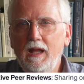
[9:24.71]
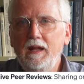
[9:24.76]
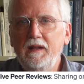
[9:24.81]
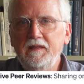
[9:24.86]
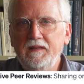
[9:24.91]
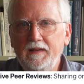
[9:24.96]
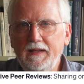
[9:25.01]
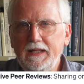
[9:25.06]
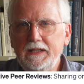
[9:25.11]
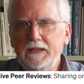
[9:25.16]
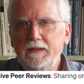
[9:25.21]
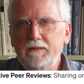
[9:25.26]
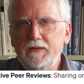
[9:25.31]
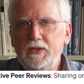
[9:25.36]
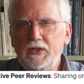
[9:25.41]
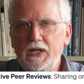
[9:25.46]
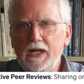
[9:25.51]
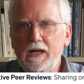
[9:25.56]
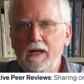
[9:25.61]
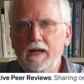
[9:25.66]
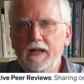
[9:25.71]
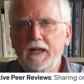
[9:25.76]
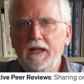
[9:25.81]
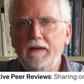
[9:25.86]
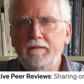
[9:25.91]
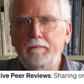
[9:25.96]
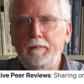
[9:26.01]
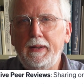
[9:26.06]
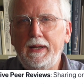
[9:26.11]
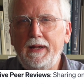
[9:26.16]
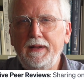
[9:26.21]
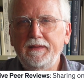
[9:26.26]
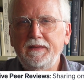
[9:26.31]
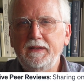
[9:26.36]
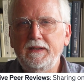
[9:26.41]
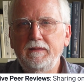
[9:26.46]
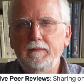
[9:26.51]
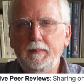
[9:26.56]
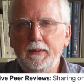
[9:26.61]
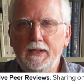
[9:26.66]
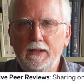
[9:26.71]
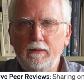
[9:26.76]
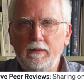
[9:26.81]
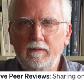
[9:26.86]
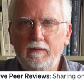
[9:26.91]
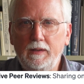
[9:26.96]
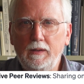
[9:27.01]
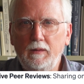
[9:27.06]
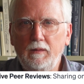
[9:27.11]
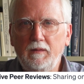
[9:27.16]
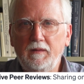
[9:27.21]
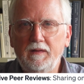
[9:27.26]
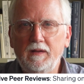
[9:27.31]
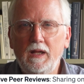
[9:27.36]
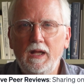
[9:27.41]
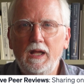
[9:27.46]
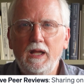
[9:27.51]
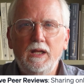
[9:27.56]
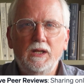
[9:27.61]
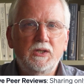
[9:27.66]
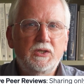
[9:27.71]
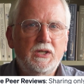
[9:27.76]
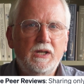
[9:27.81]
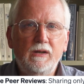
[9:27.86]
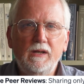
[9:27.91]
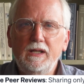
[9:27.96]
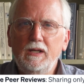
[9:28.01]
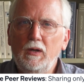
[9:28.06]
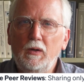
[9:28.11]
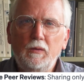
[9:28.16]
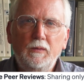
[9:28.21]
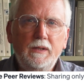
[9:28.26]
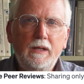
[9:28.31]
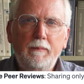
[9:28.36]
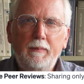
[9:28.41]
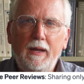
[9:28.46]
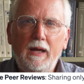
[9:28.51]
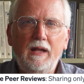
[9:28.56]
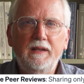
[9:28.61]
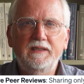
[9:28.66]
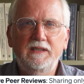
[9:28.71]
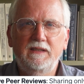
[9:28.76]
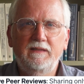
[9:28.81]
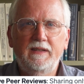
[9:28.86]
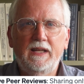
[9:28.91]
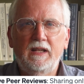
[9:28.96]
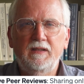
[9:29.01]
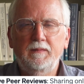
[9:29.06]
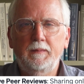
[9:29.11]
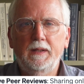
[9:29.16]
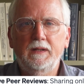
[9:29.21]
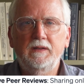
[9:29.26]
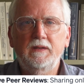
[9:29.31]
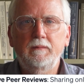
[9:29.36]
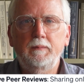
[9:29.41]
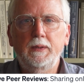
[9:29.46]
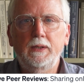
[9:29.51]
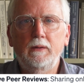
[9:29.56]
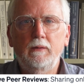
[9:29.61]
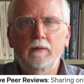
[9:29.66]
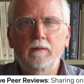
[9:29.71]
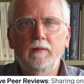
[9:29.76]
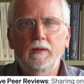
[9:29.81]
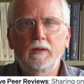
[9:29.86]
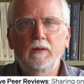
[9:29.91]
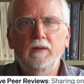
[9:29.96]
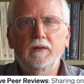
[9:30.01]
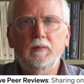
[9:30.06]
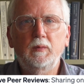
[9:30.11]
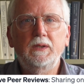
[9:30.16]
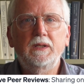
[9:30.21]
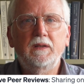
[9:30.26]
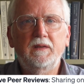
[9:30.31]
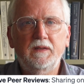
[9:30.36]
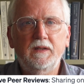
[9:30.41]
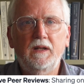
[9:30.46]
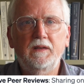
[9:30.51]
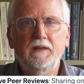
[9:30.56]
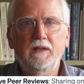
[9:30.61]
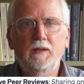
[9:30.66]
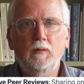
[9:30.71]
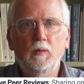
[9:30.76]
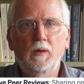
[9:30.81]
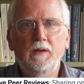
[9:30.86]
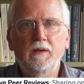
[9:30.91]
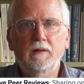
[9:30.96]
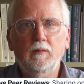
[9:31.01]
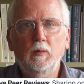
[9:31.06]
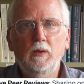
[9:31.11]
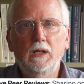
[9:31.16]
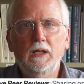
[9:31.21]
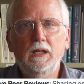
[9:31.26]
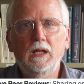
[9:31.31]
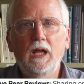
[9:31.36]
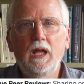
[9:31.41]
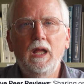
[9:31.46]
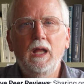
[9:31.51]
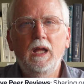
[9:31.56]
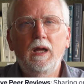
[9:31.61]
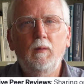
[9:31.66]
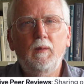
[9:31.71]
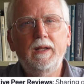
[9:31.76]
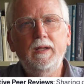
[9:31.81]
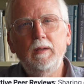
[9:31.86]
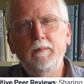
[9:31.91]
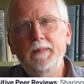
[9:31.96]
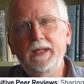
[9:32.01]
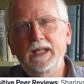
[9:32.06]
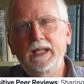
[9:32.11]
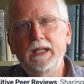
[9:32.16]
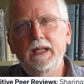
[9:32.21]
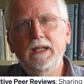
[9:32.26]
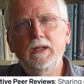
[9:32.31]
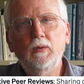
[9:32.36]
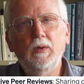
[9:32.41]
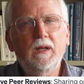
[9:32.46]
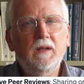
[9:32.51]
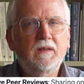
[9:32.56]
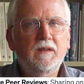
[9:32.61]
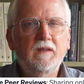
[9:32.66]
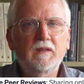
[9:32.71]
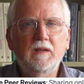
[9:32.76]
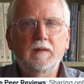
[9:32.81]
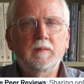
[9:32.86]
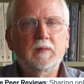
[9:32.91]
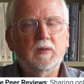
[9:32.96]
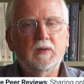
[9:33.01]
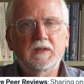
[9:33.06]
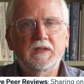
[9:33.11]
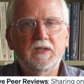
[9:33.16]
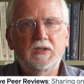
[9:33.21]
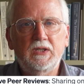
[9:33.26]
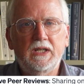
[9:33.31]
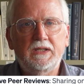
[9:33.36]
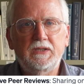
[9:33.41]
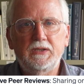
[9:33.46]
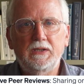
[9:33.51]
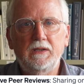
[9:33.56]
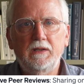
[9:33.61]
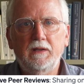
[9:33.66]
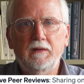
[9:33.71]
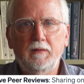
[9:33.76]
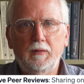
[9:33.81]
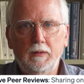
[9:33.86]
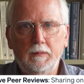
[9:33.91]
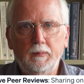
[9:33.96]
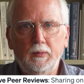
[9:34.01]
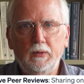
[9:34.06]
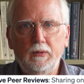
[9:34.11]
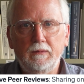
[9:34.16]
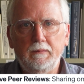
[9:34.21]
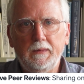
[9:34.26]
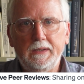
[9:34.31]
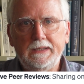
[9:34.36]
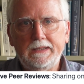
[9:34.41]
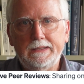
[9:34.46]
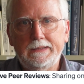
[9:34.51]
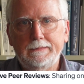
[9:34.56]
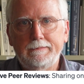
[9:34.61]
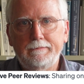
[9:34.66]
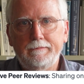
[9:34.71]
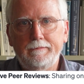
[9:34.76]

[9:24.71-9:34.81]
Selective sharing of positive peer reviews. Sharing only positive aspects of peer reviews when discussing one's work while omitting criticisms or suggestions for improvement.